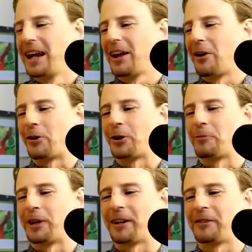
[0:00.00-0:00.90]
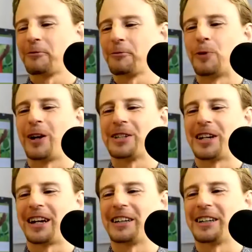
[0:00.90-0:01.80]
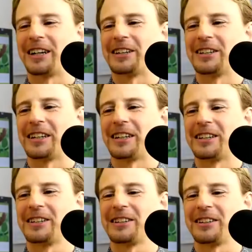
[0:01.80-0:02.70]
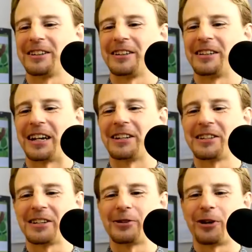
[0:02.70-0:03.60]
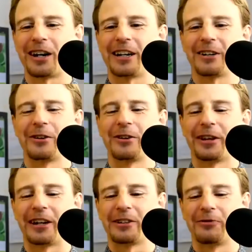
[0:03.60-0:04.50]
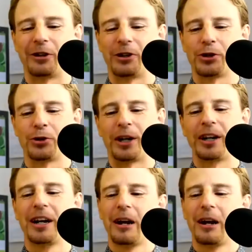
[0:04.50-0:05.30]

horribly well done and and uh, dense and dry and, and all that and very chewy.